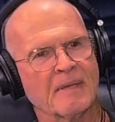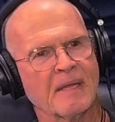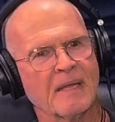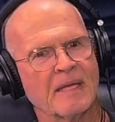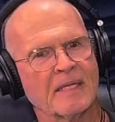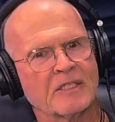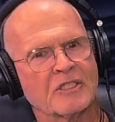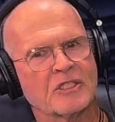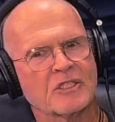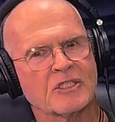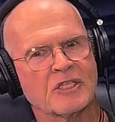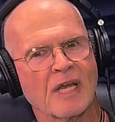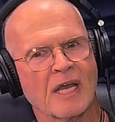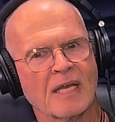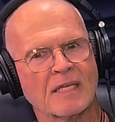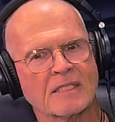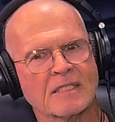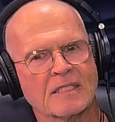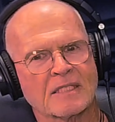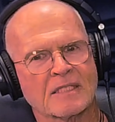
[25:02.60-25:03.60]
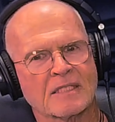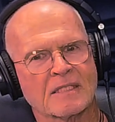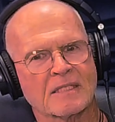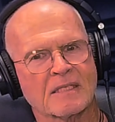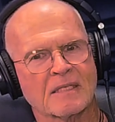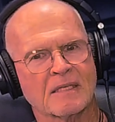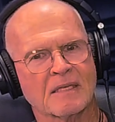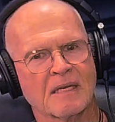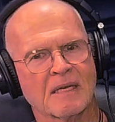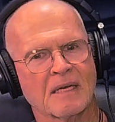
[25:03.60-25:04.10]
It's just,
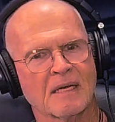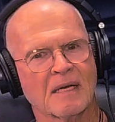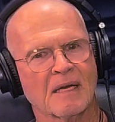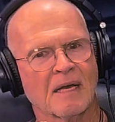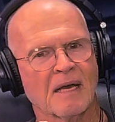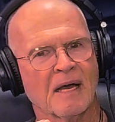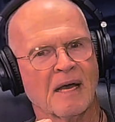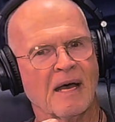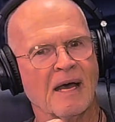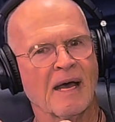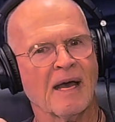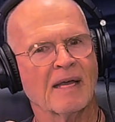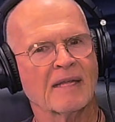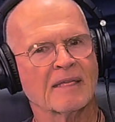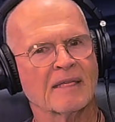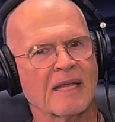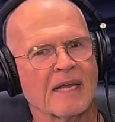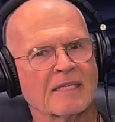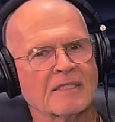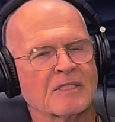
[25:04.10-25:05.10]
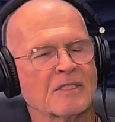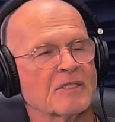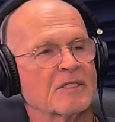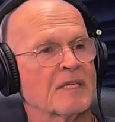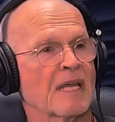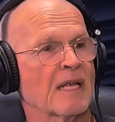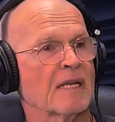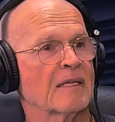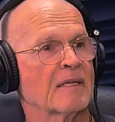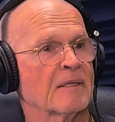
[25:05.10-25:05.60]
as you
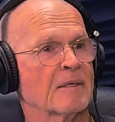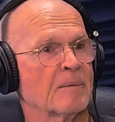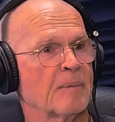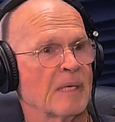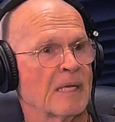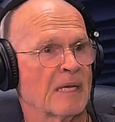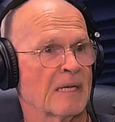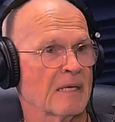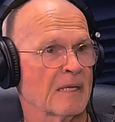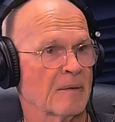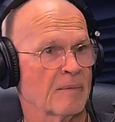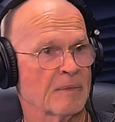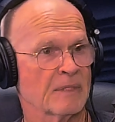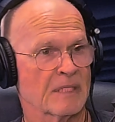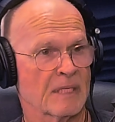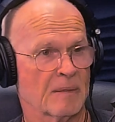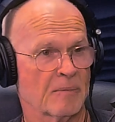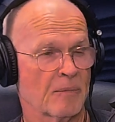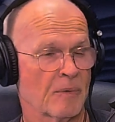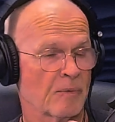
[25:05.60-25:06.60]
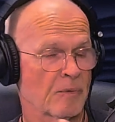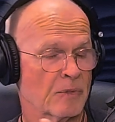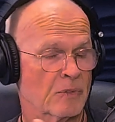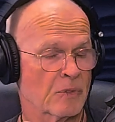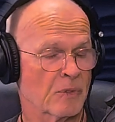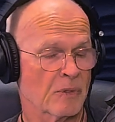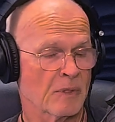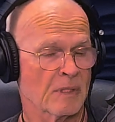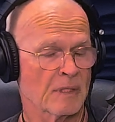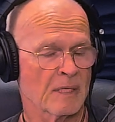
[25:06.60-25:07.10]
said at the beginning, we said when we were
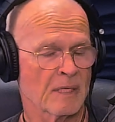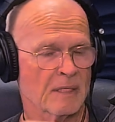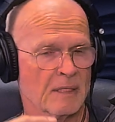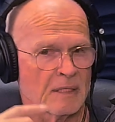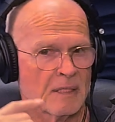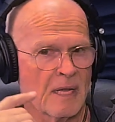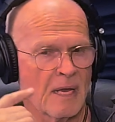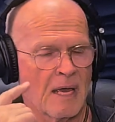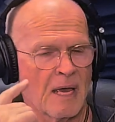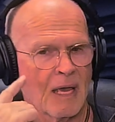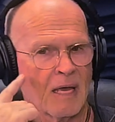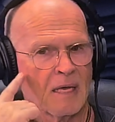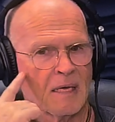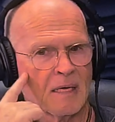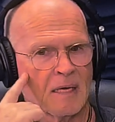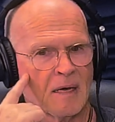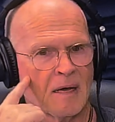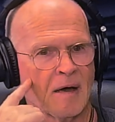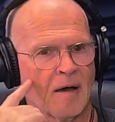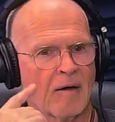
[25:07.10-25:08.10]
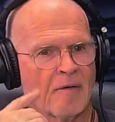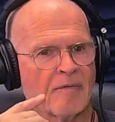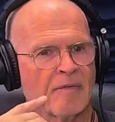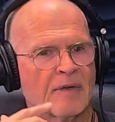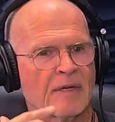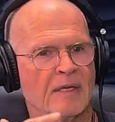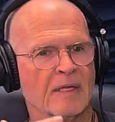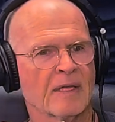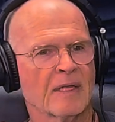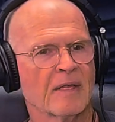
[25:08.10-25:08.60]
talking the other day of
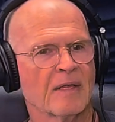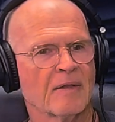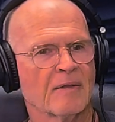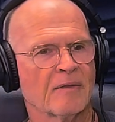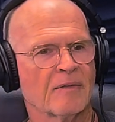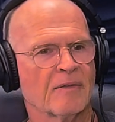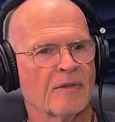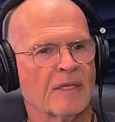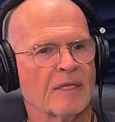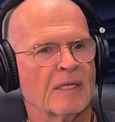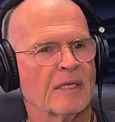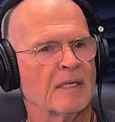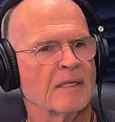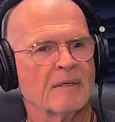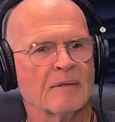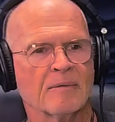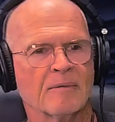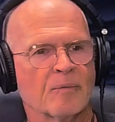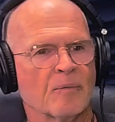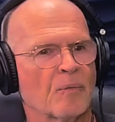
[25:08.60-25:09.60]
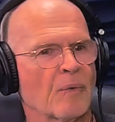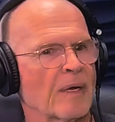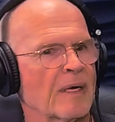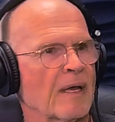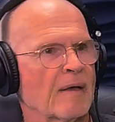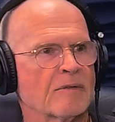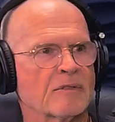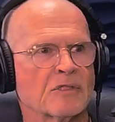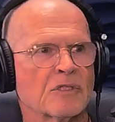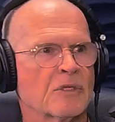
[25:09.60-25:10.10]
the 1
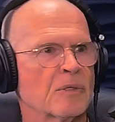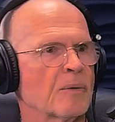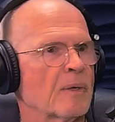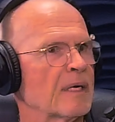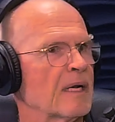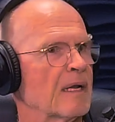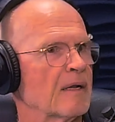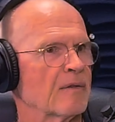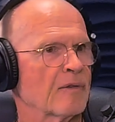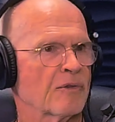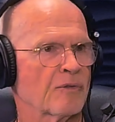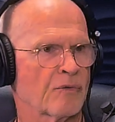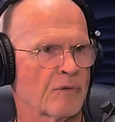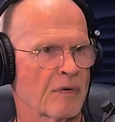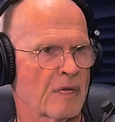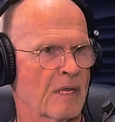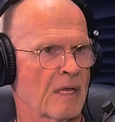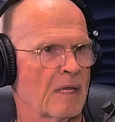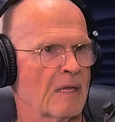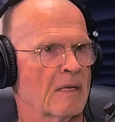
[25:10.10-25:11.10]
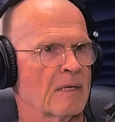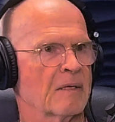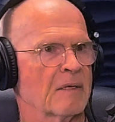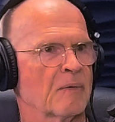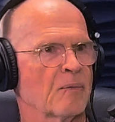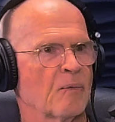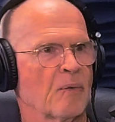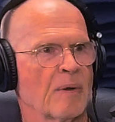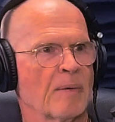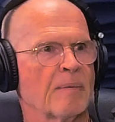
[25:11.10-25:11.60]
out of 2, 1 out of 3
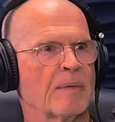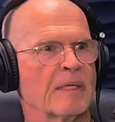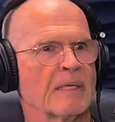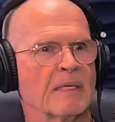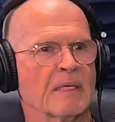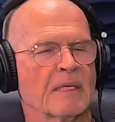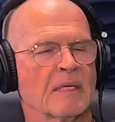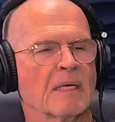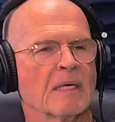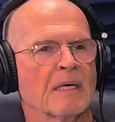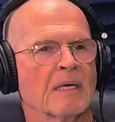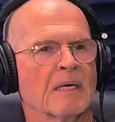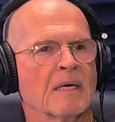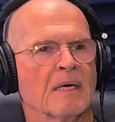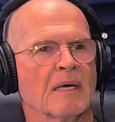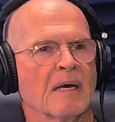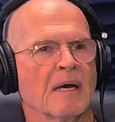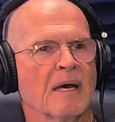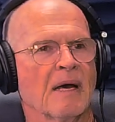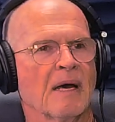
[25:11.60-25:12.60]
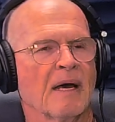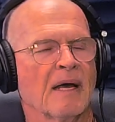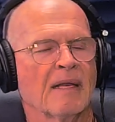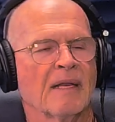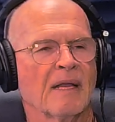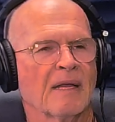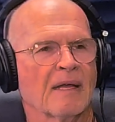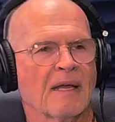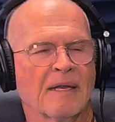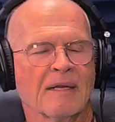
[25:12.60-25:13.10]
women.
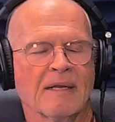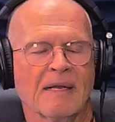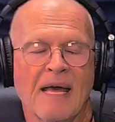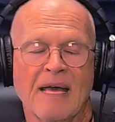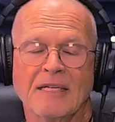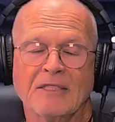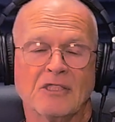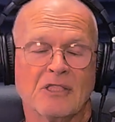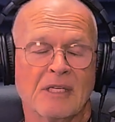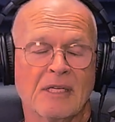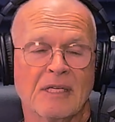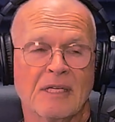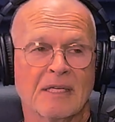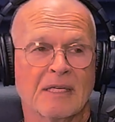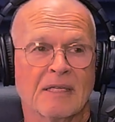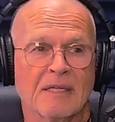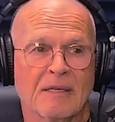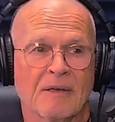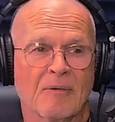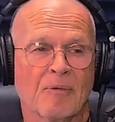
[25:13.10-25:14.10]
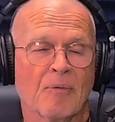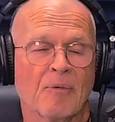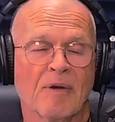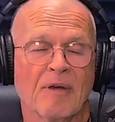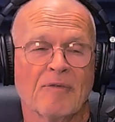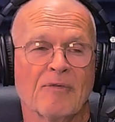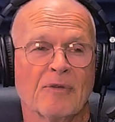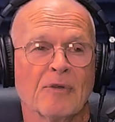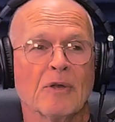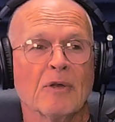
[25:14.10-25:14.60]
And actually,
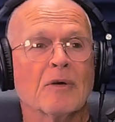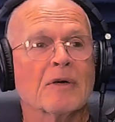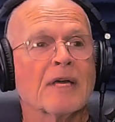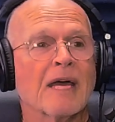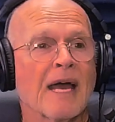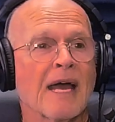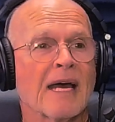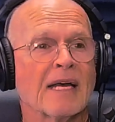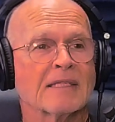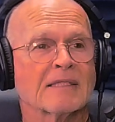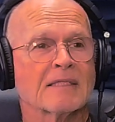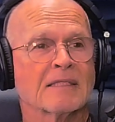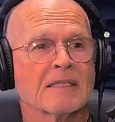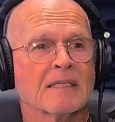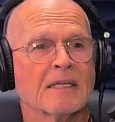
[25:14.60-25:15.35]
if you look at,